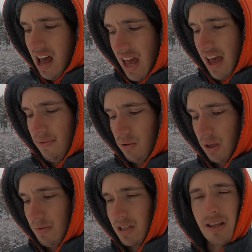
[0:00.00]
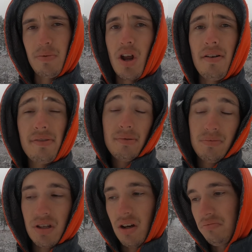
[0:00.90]
I haven't really been slipping off of
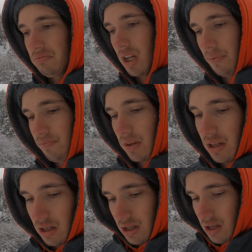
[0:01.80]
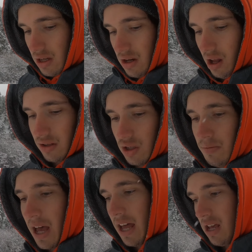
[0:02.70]
them, so you know, not too
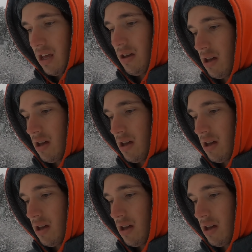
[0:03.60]
bad.